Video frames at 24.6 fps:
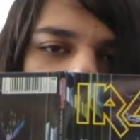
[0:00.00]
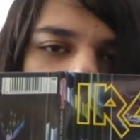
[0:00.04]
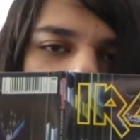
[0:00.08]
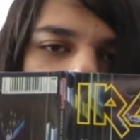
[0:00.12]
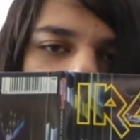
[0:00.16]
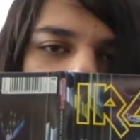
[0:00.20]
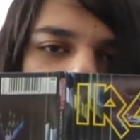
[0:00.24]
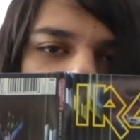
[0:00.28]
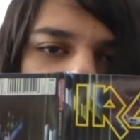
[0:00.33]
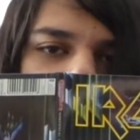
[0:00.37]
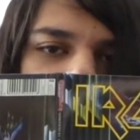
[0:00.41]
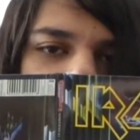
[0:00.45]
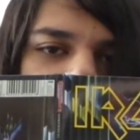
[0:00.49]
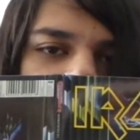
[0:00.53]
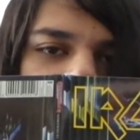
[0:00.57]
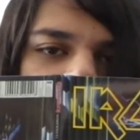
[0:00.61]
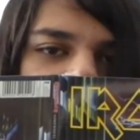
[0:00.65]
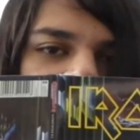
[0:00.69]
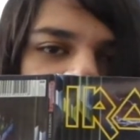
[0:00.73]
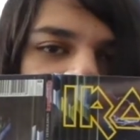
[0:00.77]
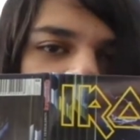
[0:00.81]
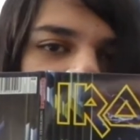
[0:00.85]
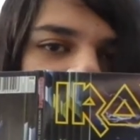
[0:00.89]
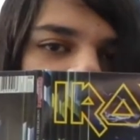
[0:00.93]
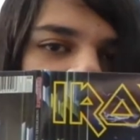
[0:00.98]
Uh, it's one of
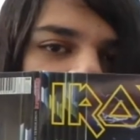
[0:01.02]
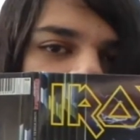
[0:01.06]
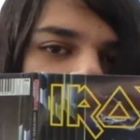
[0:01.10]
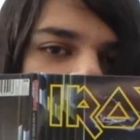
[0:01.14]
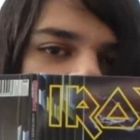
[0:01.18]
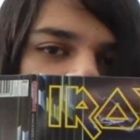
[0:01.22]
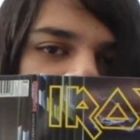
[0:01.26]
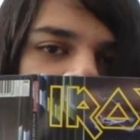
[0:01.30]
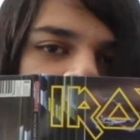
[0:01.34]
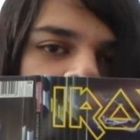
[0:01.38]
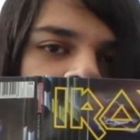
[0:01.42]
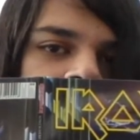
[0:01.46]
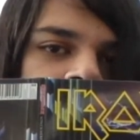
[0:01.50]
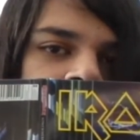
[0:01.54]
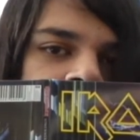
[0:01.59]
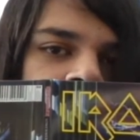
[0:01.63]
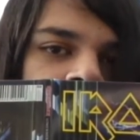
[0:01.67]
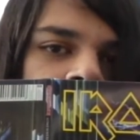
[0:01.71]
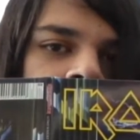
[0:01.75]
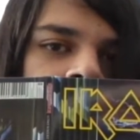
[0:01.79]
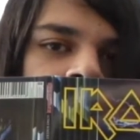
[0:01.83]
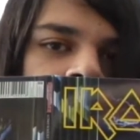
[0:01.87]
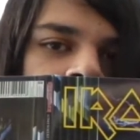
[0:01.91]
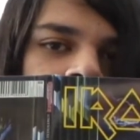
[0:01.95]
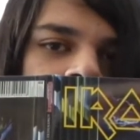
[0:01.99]
those things where it's like there's a
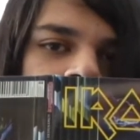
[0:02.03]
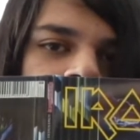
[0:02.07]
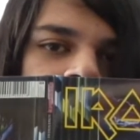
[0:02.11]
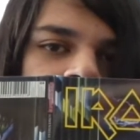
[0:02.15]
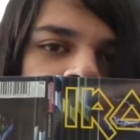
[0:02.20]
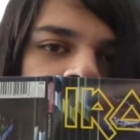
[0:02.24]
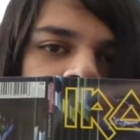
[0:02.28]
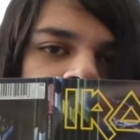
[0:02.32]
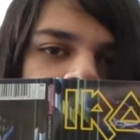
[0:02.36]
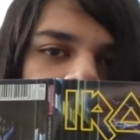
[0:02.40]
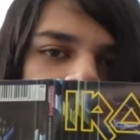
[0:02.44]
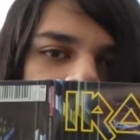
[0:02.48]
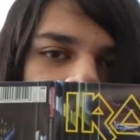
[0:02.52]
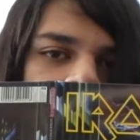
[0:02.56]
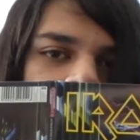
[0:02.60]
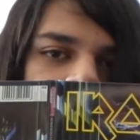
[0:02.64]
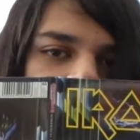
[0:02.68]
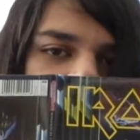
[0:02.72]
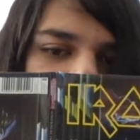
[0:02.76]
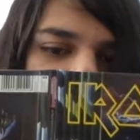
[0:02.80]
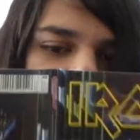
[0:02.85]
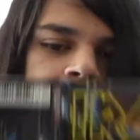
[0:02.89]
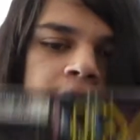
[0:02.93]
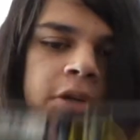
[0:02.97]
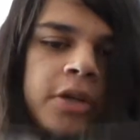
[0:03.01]
lot of little things to look
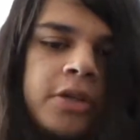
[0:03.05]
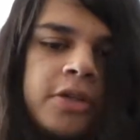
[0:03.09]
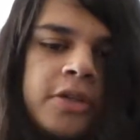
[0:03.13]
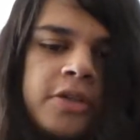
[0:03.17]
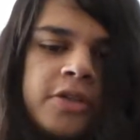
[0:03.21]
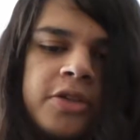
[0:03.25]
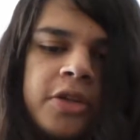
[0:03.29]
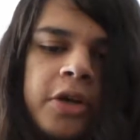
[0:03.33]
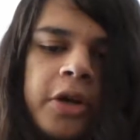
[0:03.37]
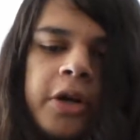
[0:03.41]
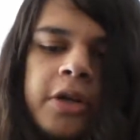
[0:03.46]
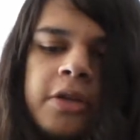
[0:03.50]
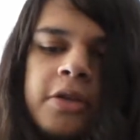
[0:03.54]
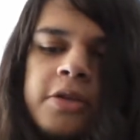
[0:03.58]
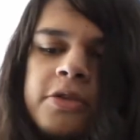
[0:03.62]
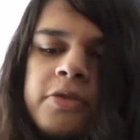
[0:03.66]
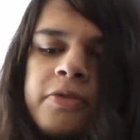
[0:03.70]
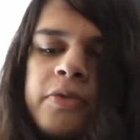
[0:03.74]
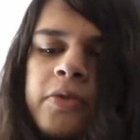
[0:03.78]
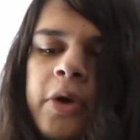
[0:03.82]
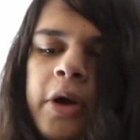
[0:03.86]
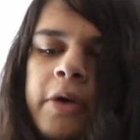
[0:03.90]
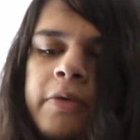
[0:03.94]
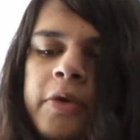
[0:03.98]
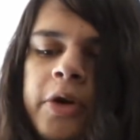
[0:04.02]
at, so you can just stare at this
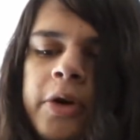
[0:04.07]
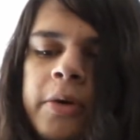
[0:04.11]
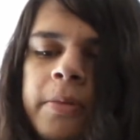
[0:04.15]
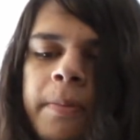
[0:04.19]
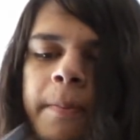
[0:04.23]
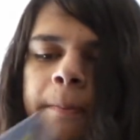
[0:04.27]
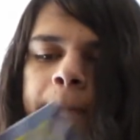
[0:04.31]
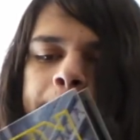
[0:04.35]
forever.